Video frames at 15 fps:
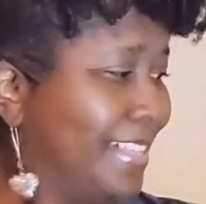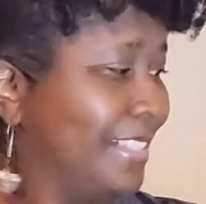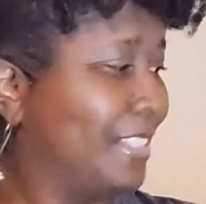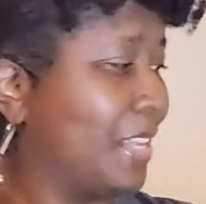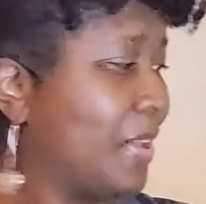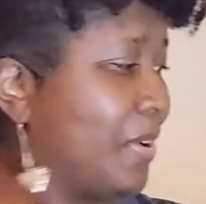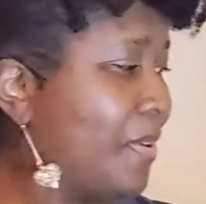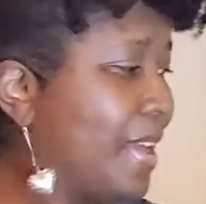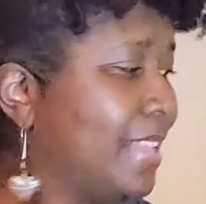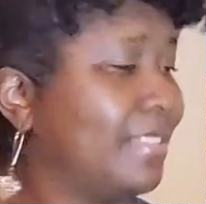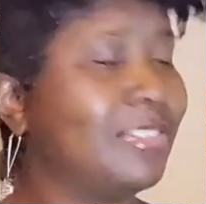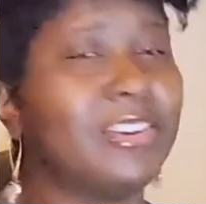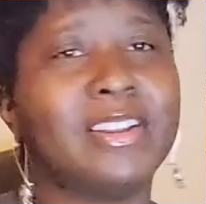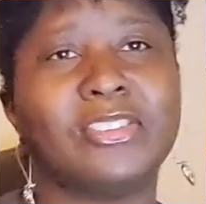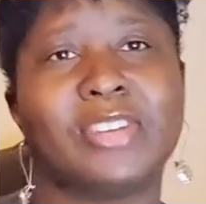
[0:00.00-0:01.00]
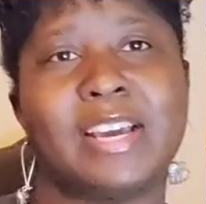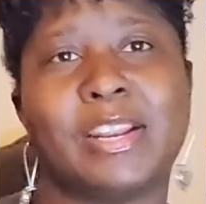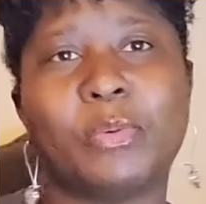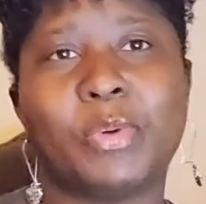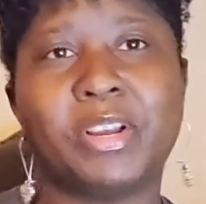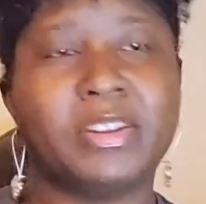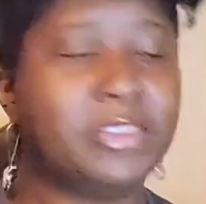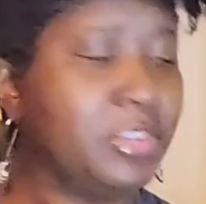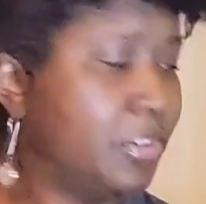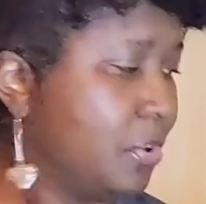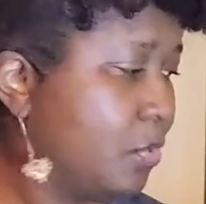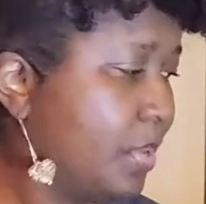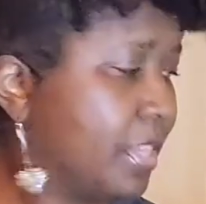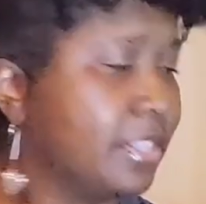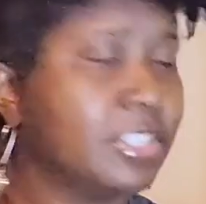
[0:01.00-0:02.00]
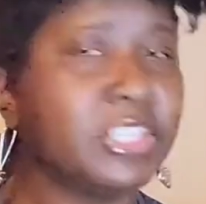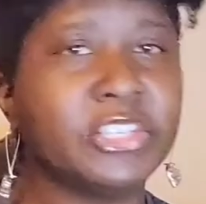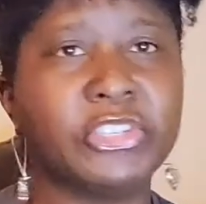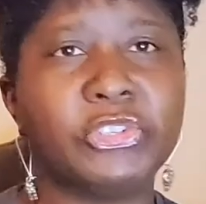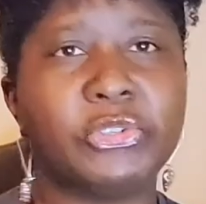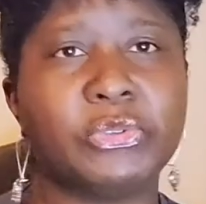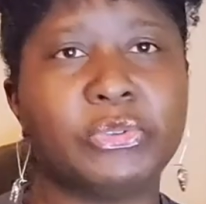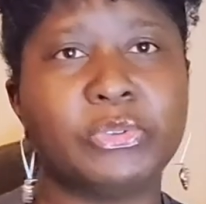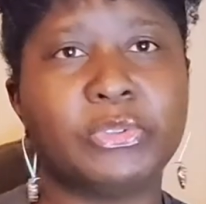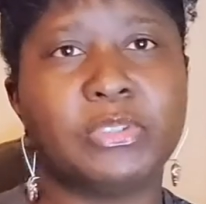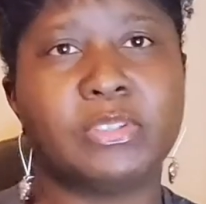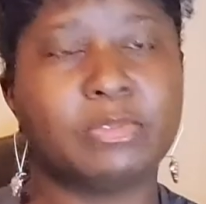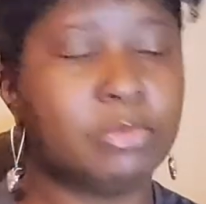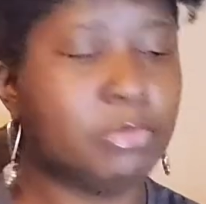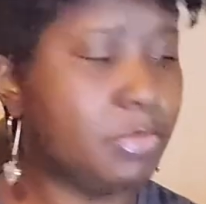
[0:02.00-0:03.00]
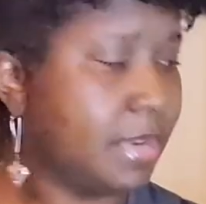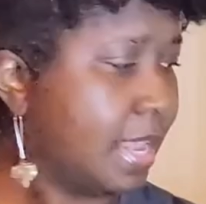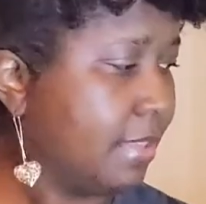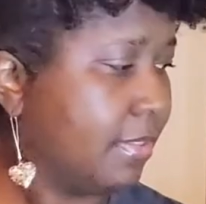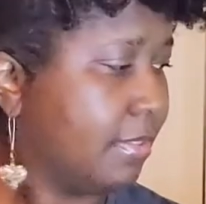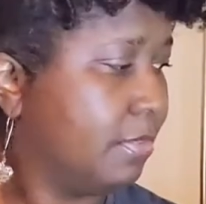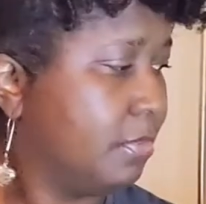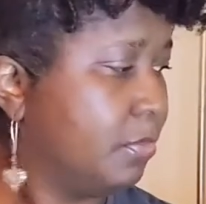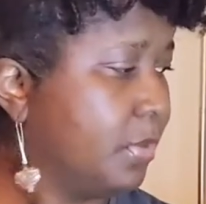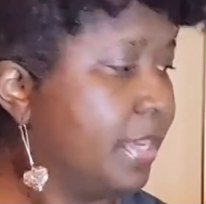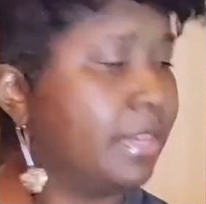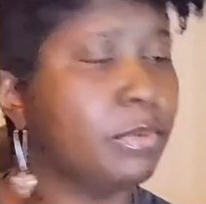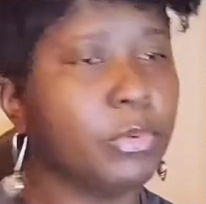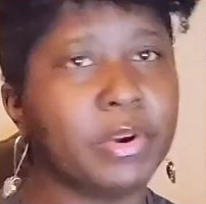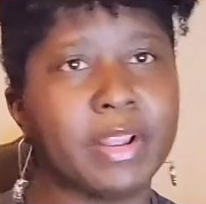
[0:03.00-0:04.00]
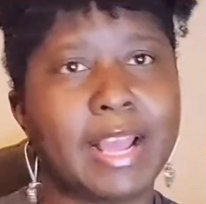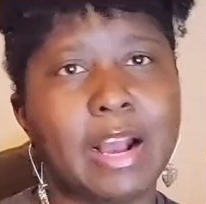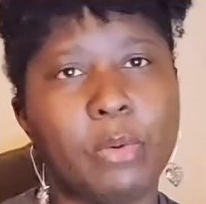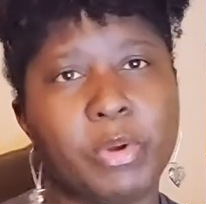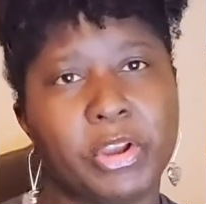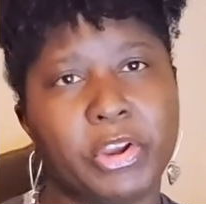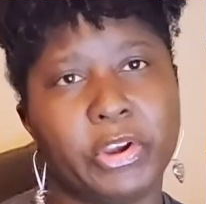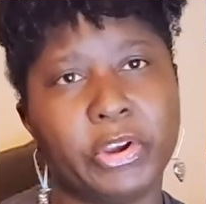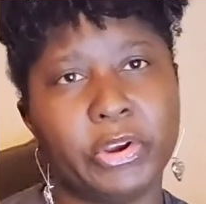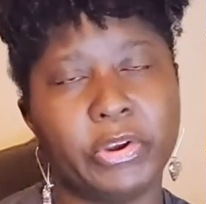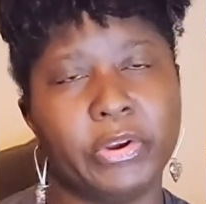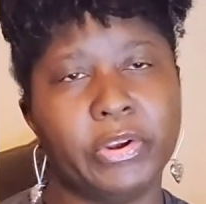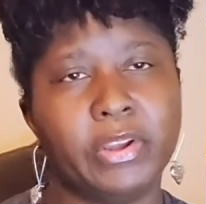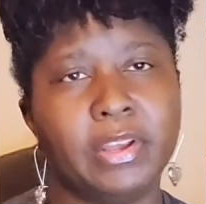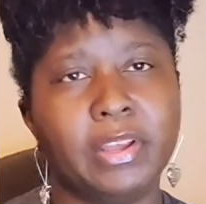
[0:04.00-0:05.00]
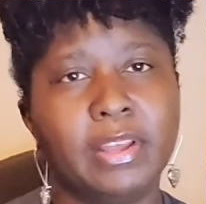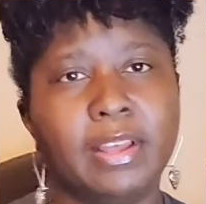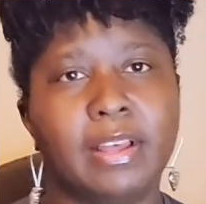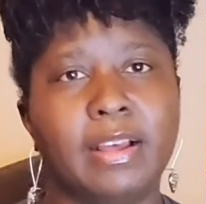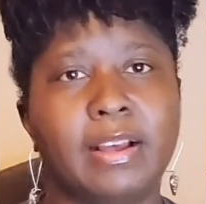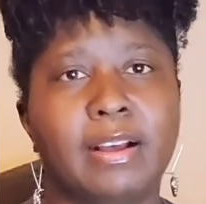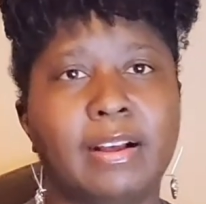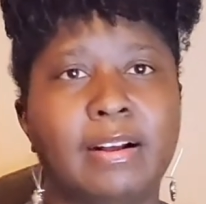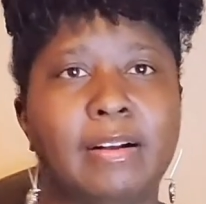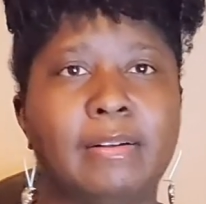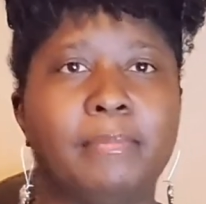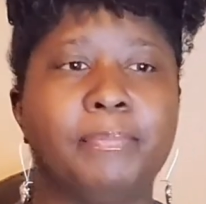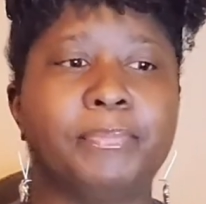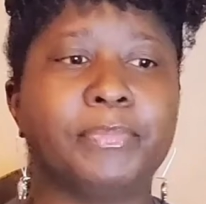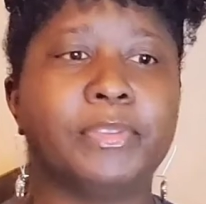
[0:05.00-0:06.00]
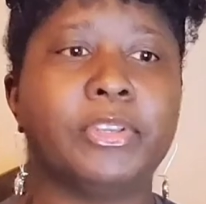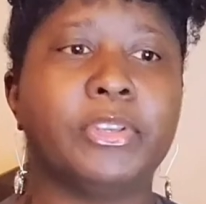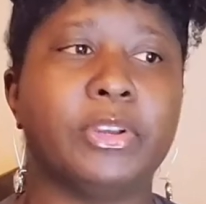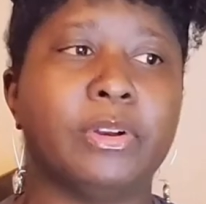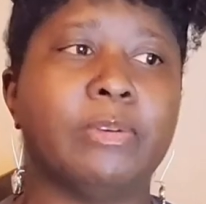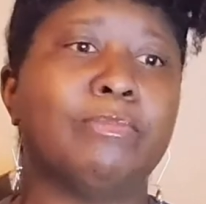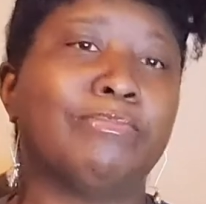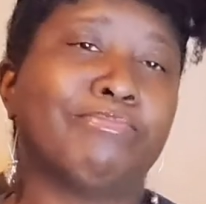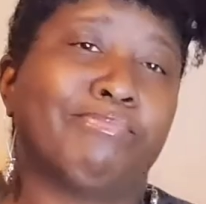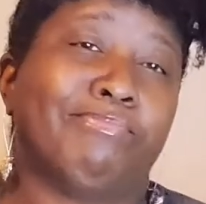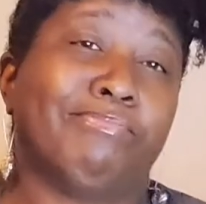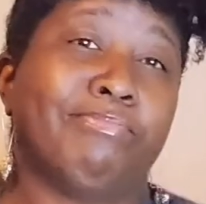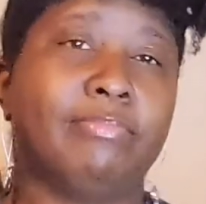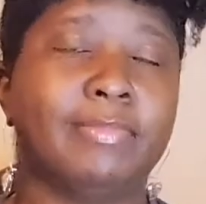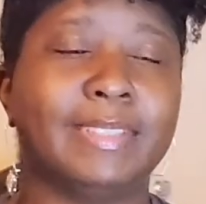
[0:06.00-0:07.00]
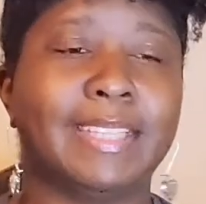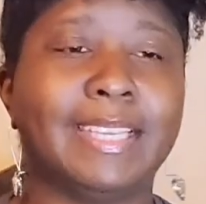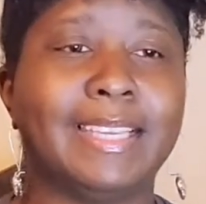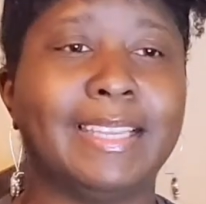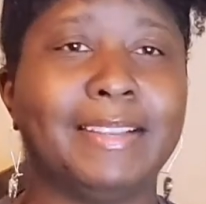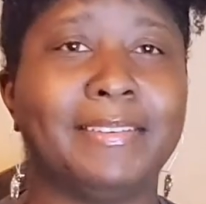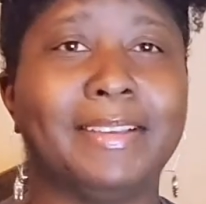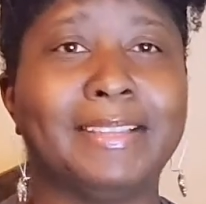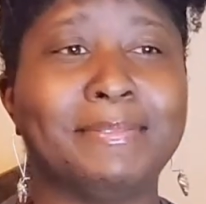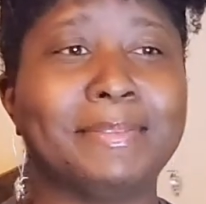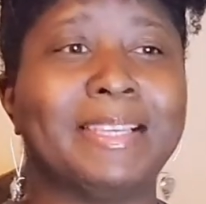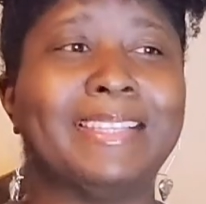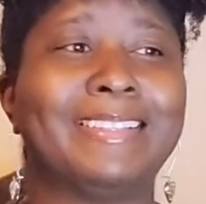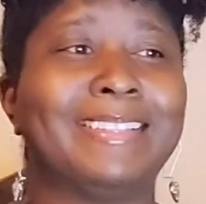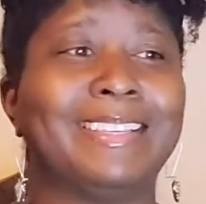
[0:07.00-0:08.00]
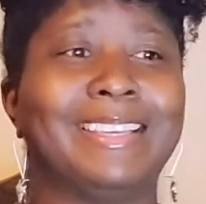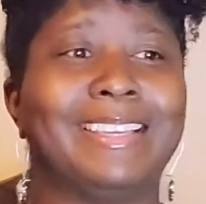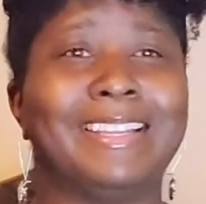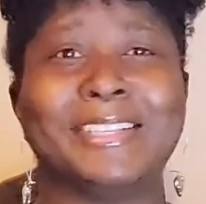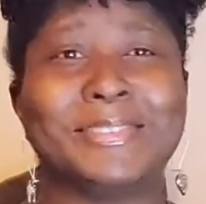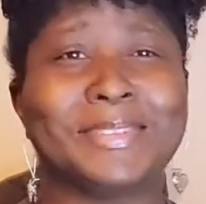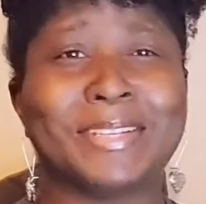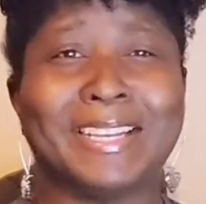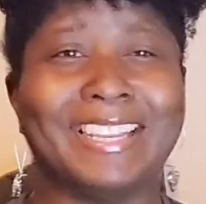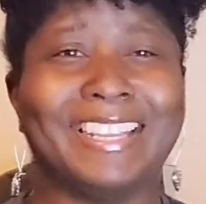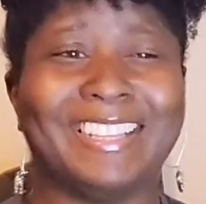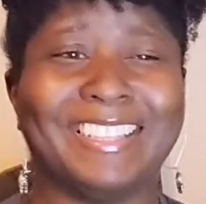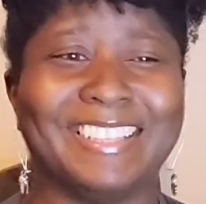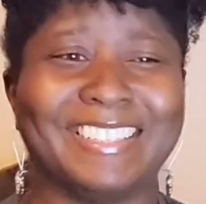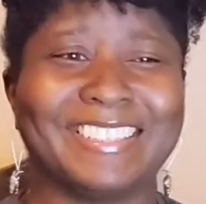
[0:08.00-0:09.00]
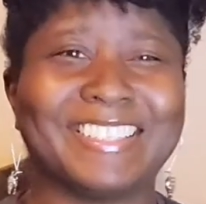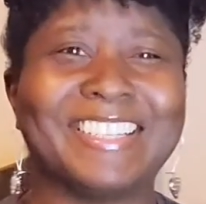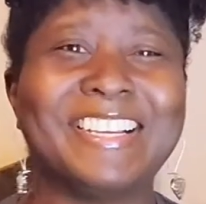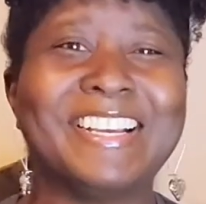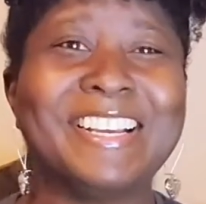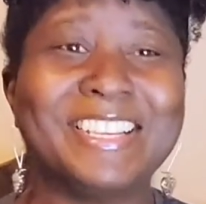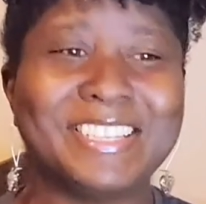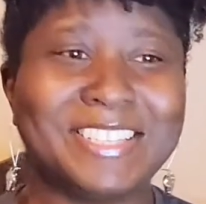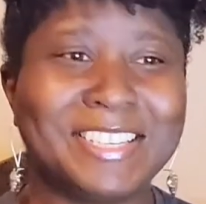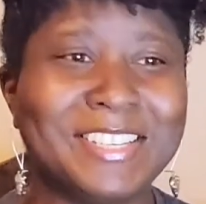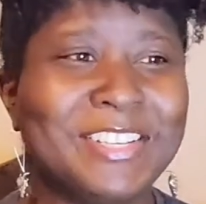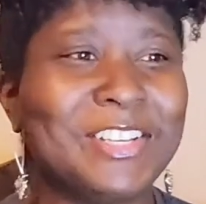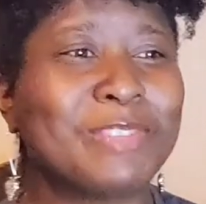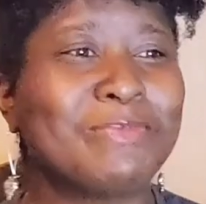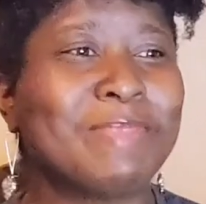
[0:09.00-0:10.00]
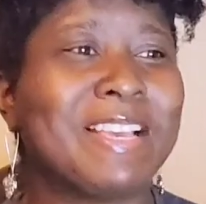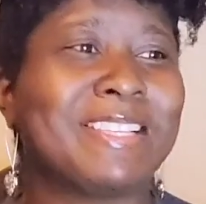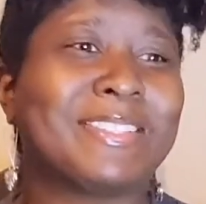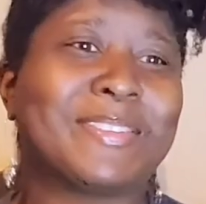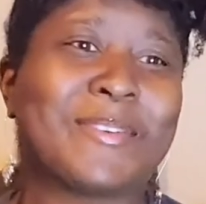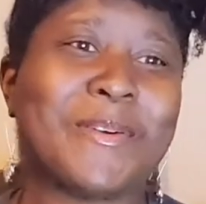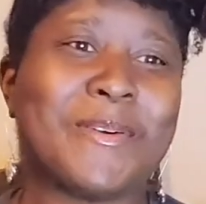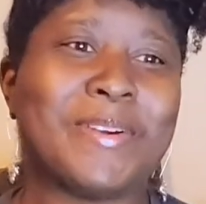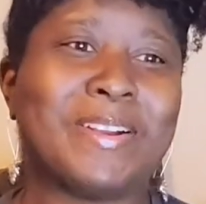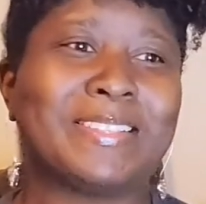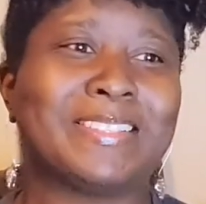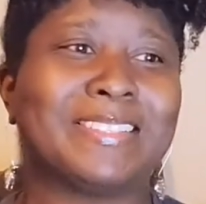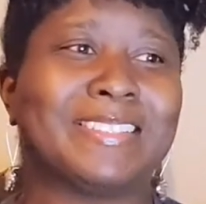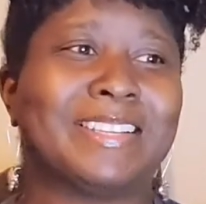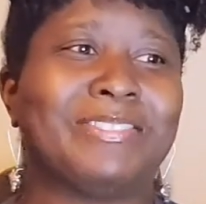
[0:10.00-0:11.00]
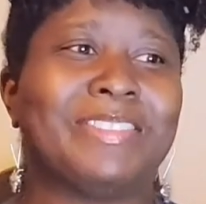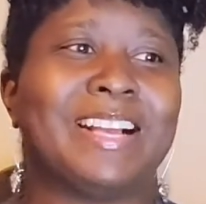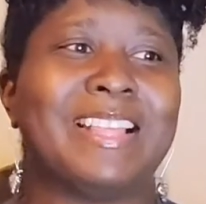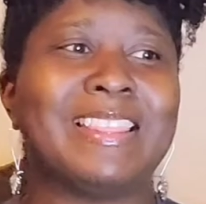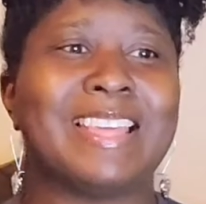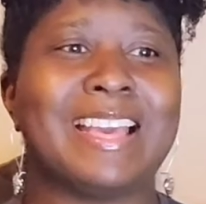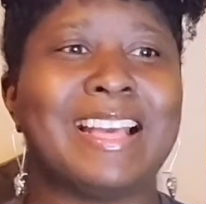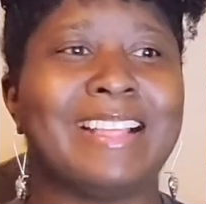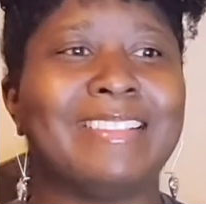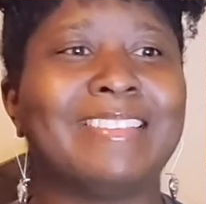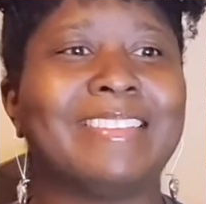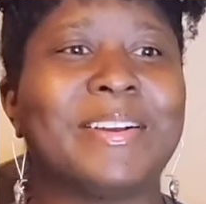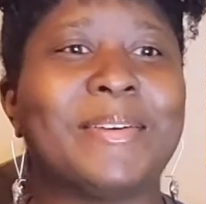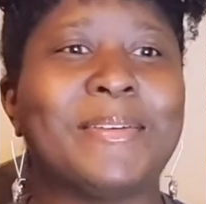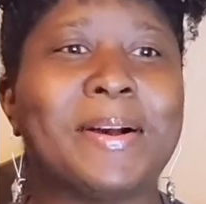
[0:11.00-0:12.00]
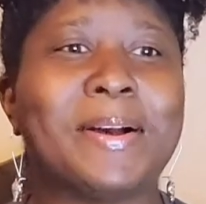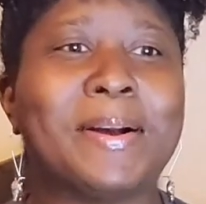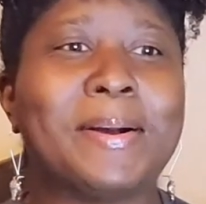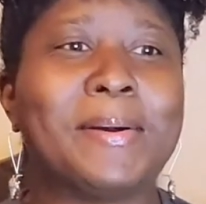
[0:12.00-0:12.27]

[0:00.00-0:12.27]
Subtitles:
So I started trying to wear, you know, regular tennis shoes when I went to work out with her, you know, anyway, but it is what it is. She knows best, of course, and stuff like that. So,